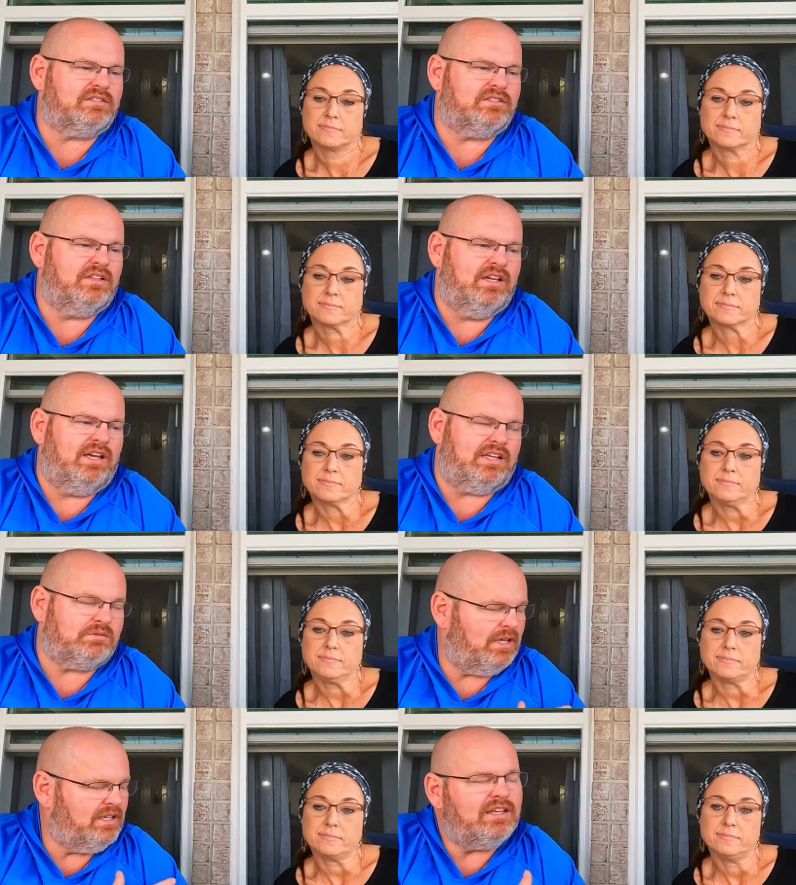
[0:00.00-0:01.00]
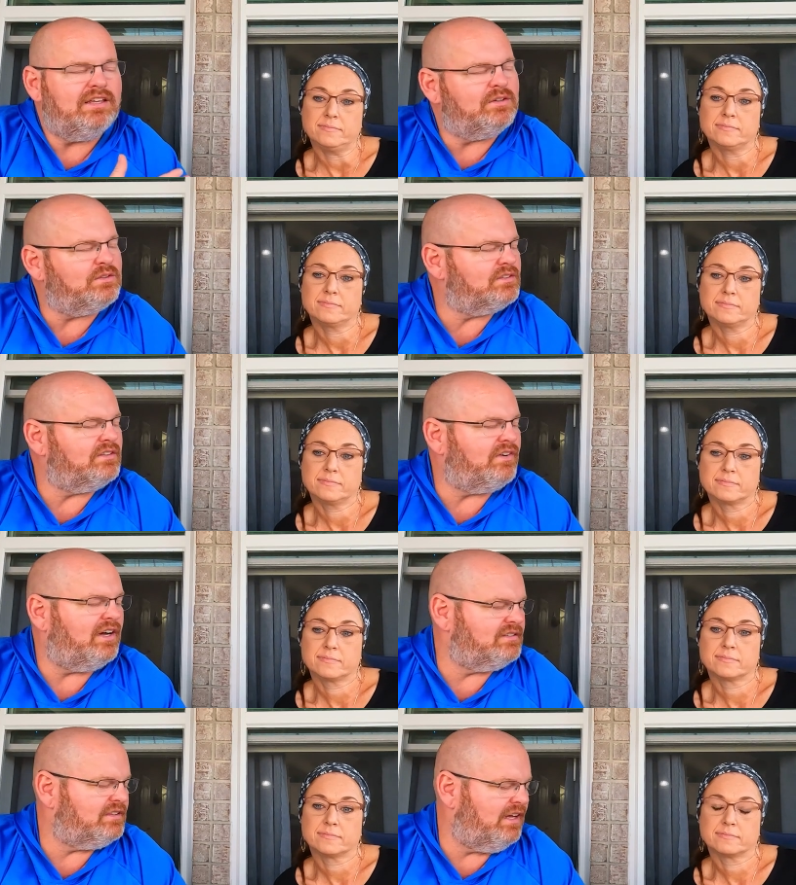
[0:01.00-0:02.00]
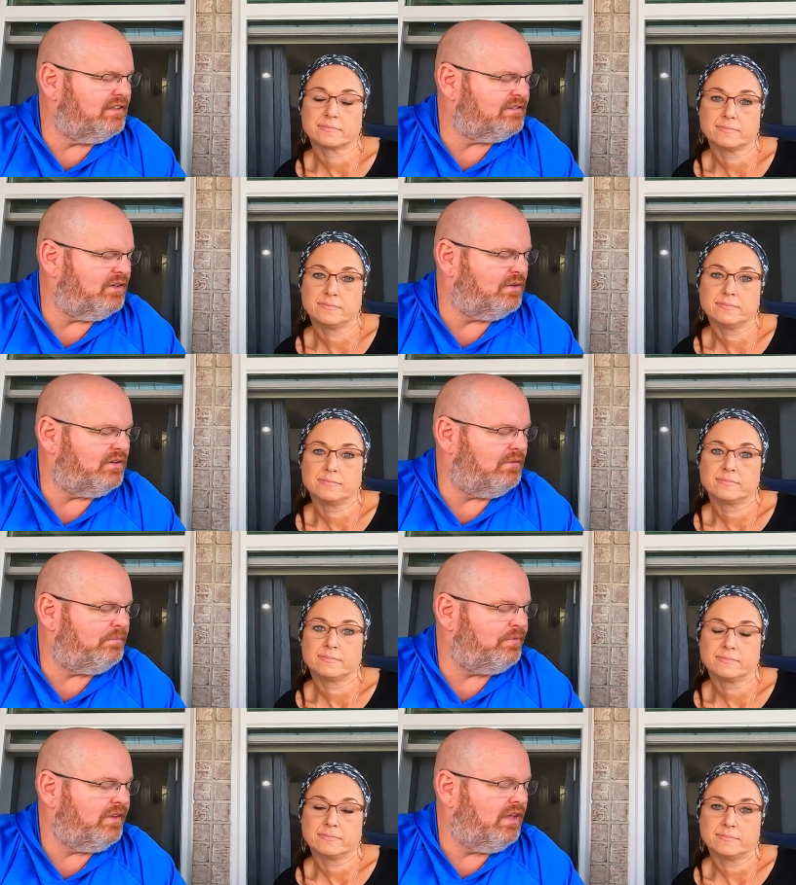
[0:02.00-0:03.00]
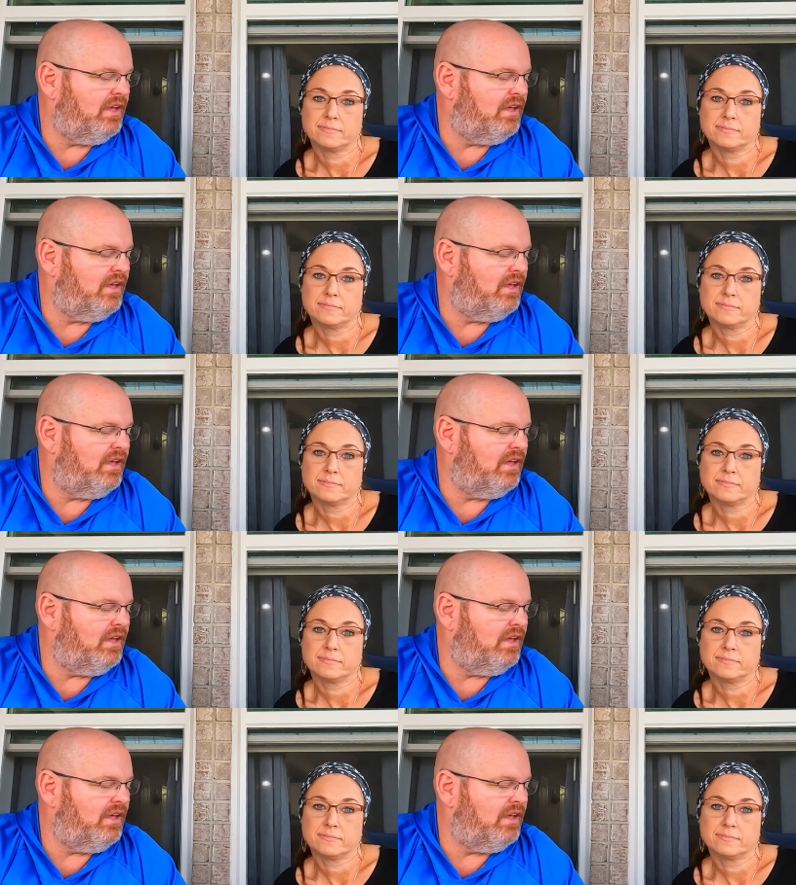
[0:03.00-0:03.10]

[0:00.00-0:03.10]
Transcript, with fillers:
Speaker 1: as as Mandy heals and finds that. So, um,